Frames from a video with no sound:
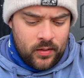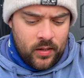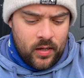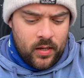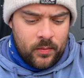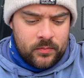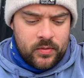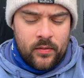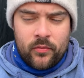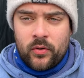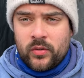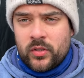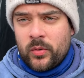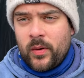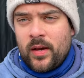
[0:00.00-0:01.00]
So I've
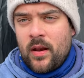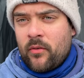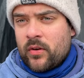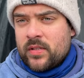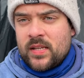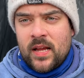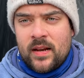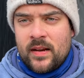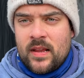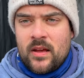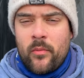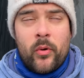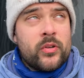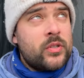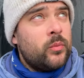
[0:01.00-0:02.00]
got squid, I've got sand deer,
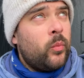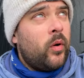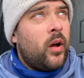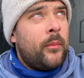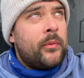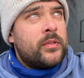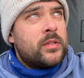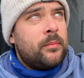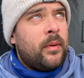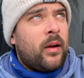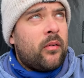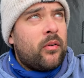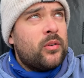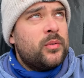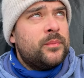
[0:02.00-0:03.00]
I've got some worm, I've got some
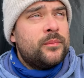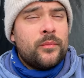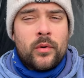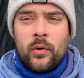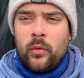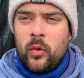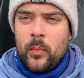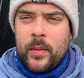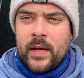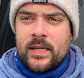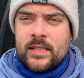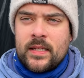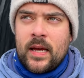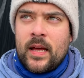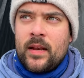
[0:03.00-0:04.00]
mackerel, I've got all the
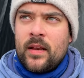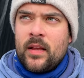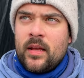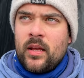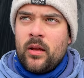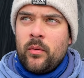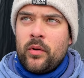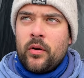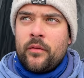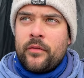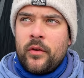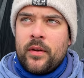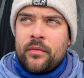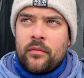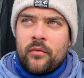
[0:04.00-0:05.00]
baits again. We've got a
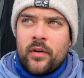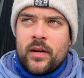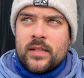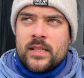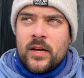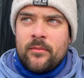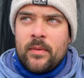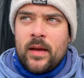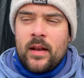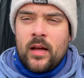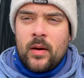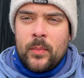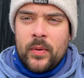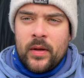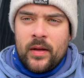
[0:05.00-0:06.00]
few different rigs that I've made
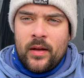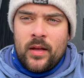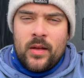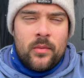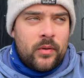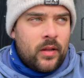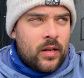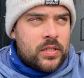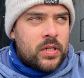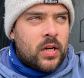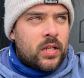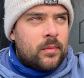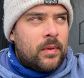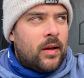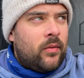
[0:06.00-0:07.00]
up. We're gonna
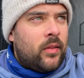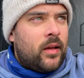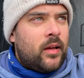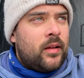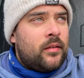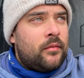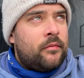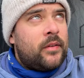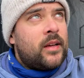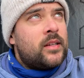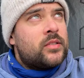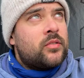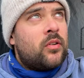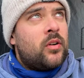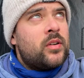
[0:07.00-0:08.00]
chuck them out there, and
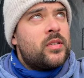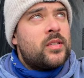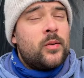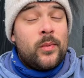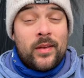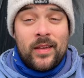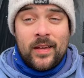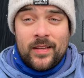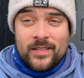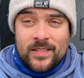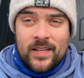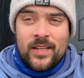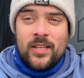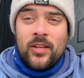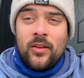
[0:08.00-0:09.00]
fingers crossed we can
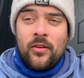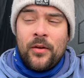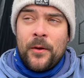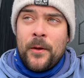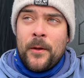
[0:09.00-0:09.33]
continue